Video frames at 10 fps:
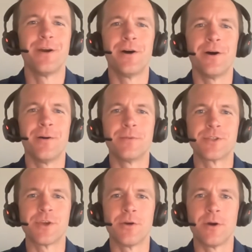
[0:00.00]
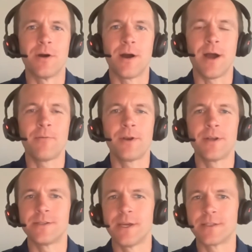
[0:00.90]
Um, so I
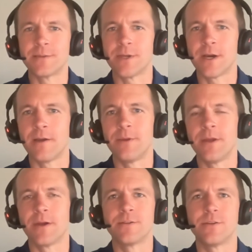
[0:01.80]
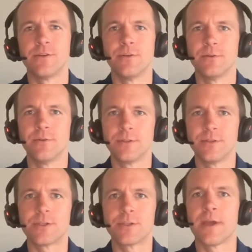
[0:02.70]
wanted to take some time here to
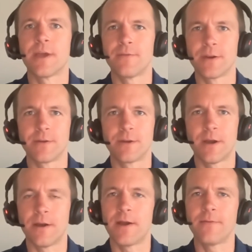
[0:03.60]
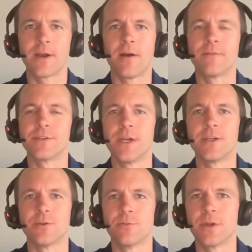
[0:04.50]
just have a have a
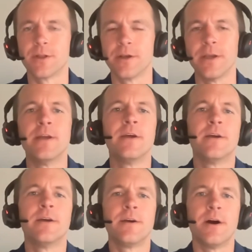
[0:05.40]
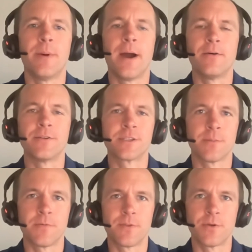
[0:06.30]
conversation really about
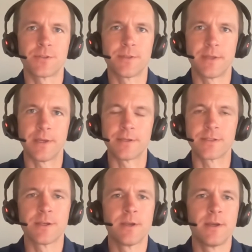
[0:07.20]
some of those things.